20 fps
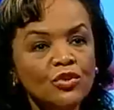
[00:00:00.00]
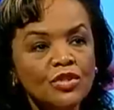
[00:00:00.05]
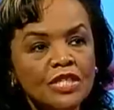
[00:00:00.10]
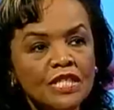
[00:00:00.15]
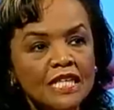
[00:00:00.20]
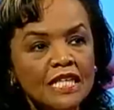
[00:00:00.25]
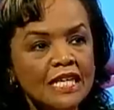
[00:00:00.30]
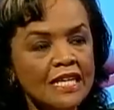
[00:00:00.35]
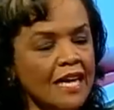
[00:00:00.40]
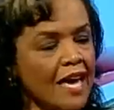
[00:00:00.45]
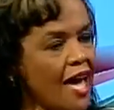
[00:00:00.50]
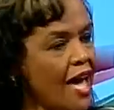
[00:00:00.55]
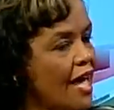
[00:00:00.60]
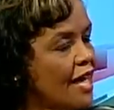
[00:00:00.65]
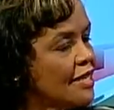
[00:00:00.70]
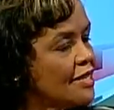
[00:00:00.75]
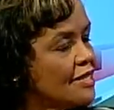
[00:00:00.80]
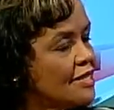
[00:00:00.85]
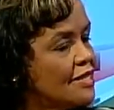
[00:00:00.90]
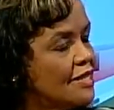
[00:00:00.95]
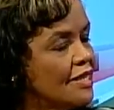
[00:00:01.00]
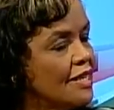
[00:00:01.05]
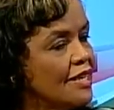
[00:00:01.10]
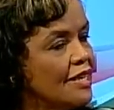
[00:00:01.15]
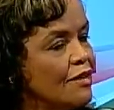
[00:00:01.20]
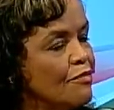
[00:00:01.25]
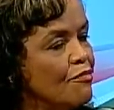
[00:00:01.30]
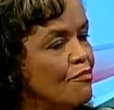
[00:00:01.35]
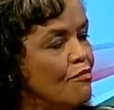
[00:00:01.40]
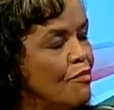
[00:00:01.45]
see as the
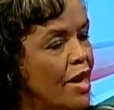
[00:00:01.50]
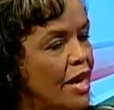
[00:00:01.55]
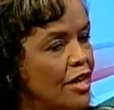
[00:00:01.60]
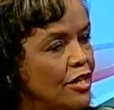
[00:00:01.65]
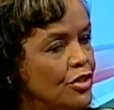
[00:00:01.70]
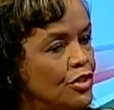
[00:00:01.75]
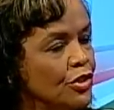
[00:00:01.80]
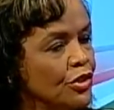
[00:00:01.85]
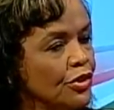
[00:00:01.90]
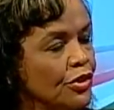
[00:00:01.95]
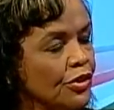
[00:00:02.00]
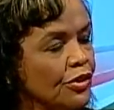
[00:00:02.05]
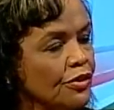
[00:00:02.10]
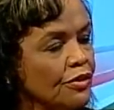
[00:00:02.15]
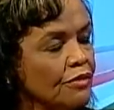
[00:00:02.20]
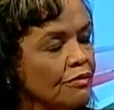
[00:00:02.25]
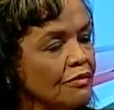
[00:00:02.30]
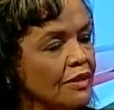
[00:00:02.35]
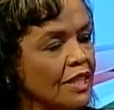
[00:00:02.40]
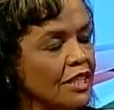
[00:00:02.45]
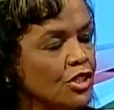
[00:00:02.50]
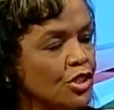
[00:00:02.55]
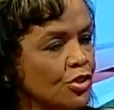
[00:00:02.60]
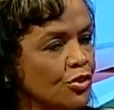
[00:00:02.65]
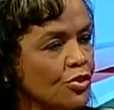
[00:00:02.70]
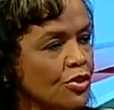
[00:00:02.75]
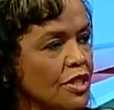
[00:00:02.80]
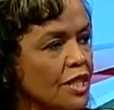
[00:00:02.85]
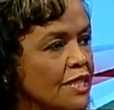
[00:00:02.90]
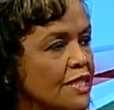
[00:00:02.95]
major
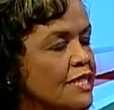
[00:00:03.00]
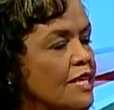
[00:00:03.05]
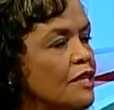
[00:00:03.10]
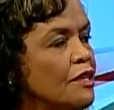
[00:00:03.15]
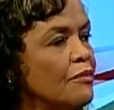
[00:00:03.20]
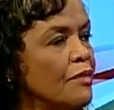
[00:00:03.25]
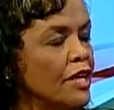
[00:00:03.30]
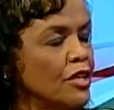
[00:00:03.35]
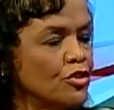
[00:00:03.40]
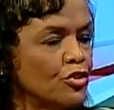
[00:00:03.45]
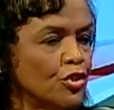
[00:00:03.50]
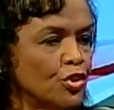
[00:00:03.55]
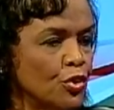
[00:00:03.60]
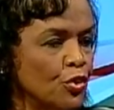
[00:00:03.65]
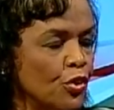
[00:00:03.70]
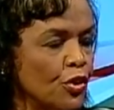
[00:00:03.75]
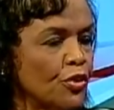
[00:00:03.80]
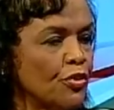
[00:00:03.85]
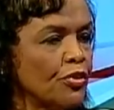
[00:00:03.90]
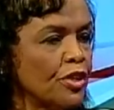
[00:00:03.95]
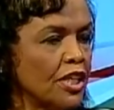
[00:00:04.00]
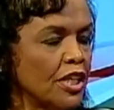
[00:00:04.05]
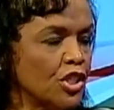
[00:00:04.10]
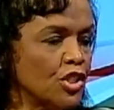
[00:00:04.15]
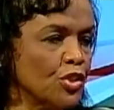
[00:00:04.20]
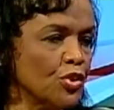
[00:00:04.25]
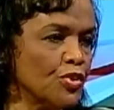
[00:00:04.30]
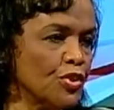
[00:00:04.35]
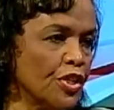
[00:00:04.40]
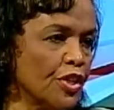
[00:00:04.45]
issues, let's say the major 2 or 3
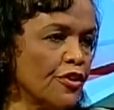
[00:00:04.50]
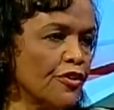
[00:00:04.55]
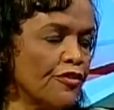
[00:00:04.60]
issues that are